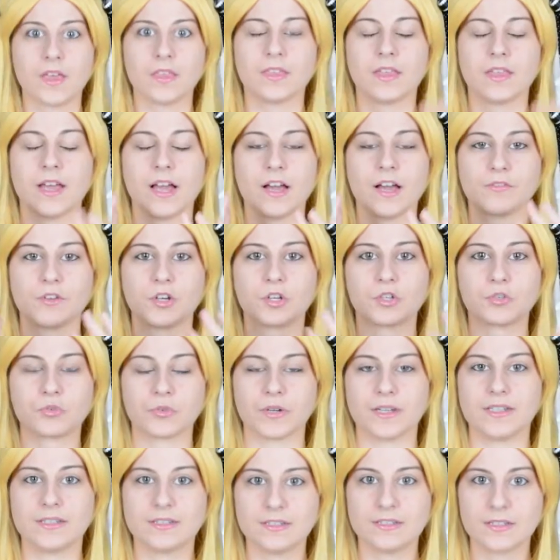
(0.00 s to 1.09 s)
They have a
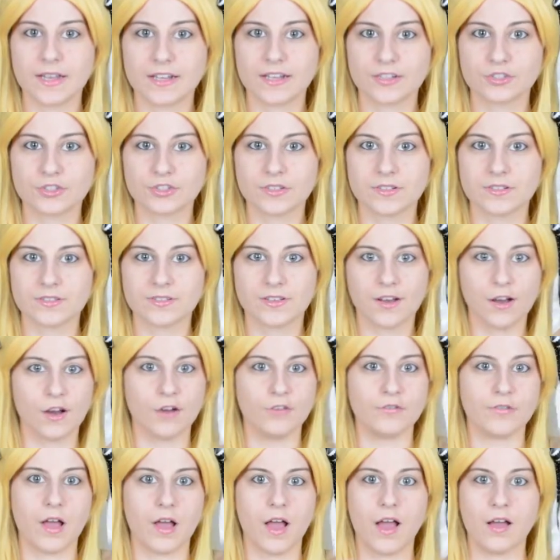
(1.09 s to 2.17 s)
great selection
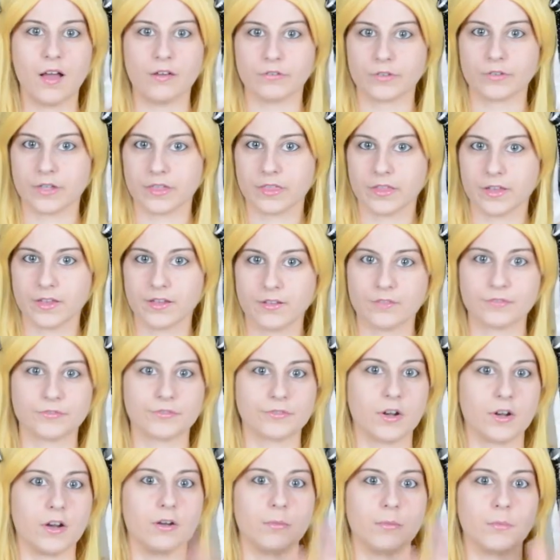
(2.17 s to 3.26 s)
of everything
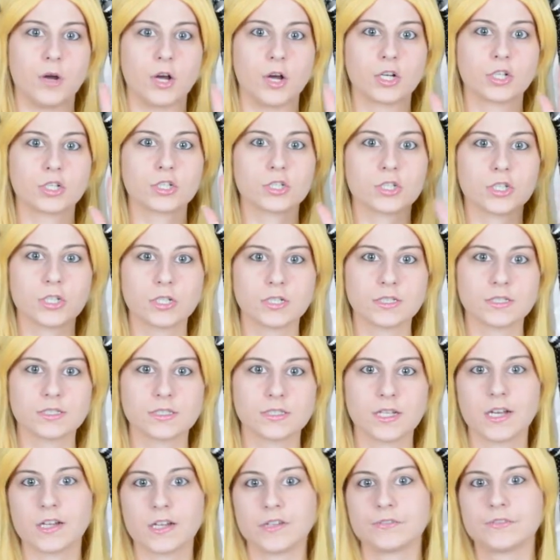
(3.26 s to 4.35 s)
from girl
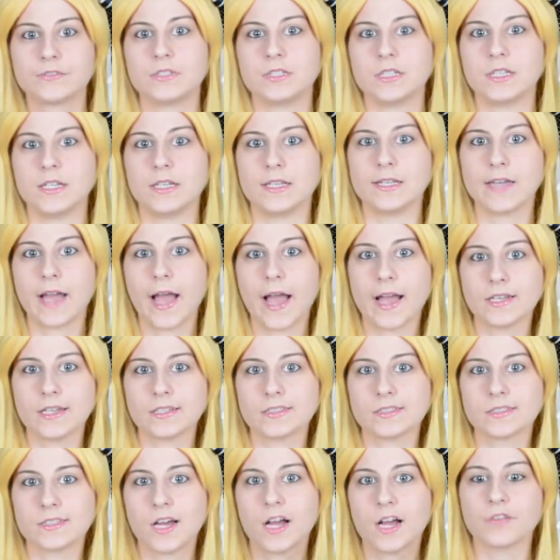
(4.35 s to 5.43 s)
stuff to guy
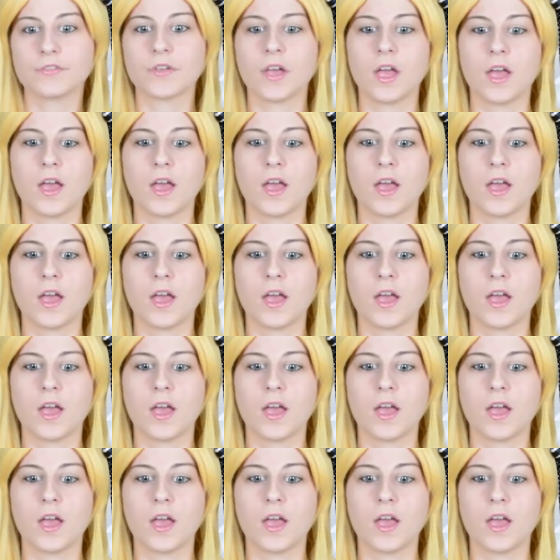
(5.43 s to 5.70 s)
stuff.